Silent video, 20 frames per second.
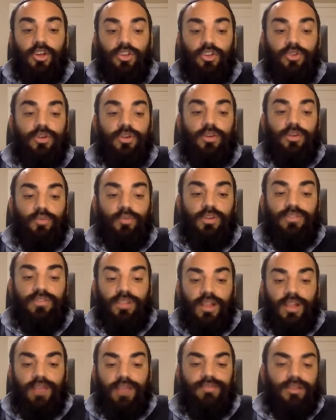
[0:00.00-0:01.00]
you can reach
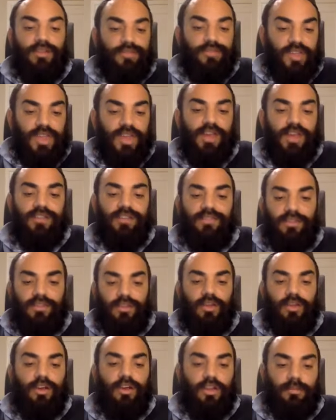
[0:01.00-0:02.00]
the level of the Keser,
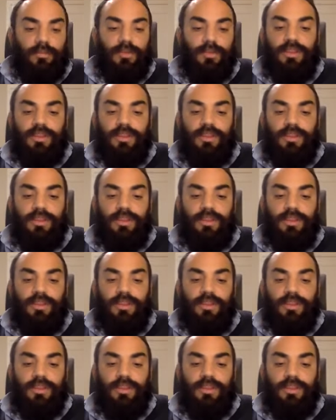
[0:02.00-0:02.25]
the Chacham,